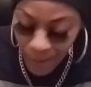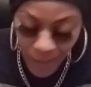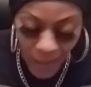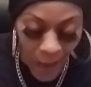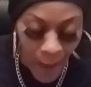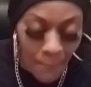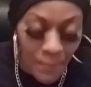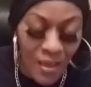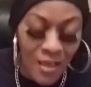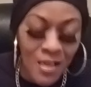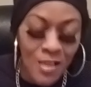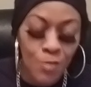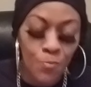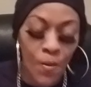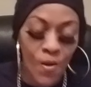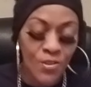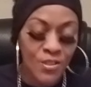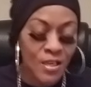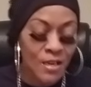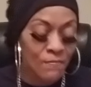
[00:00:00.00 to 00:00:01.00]
I mean, this
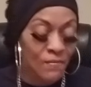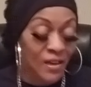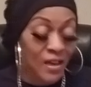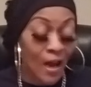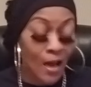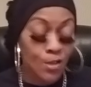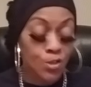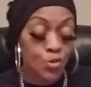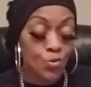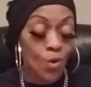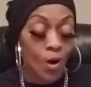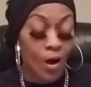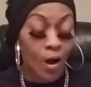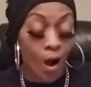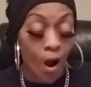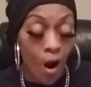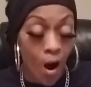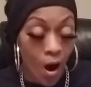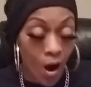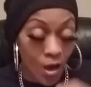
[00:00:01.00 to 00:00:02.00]
person even got you a
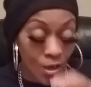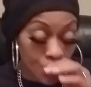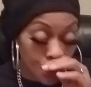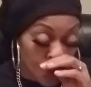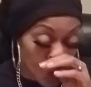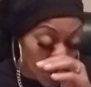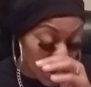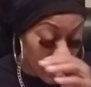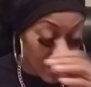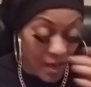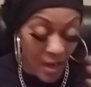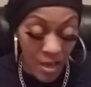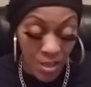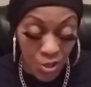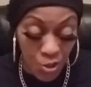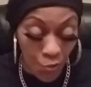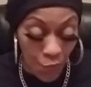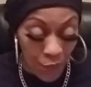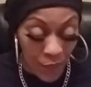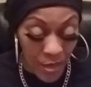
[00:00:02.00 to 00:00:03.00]
car, a truck, a
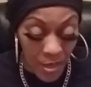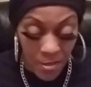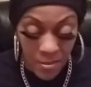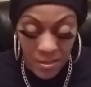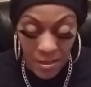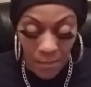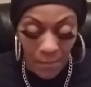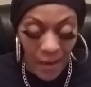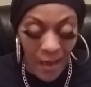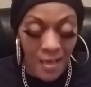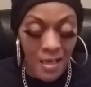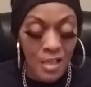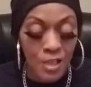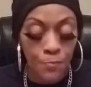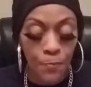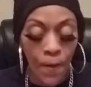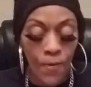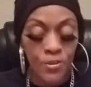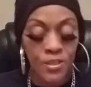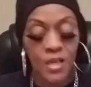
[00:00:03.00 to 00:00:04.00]
SUV or something. Like, this
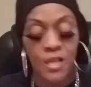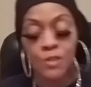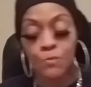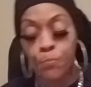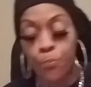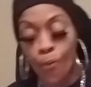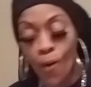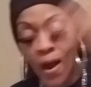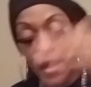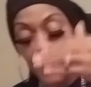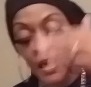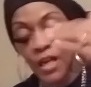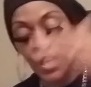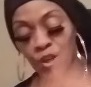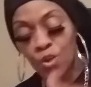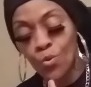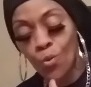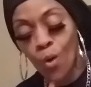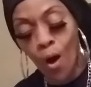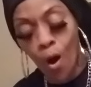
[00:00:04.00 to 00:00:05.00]
person is bringing
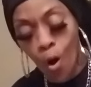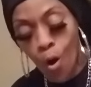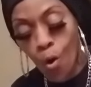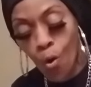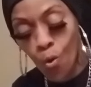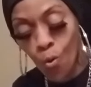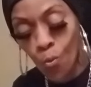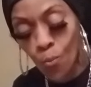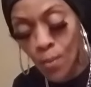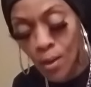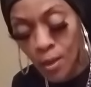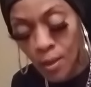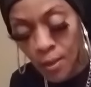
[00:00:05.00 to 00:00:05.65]
you home.